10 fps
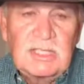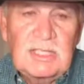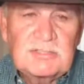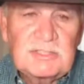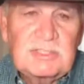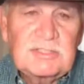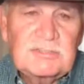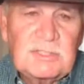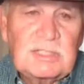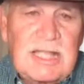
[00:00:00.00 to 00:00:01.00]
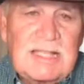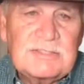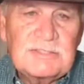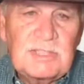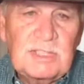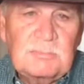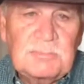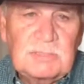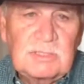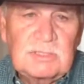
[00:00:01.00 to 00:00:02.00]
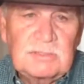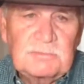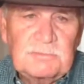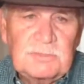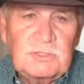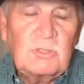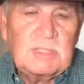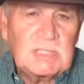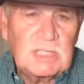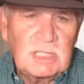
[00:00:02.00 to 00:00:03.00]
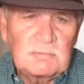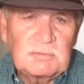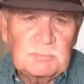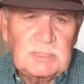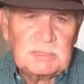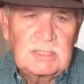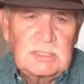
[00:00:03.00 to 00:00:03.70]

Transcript: as it is the concept of human government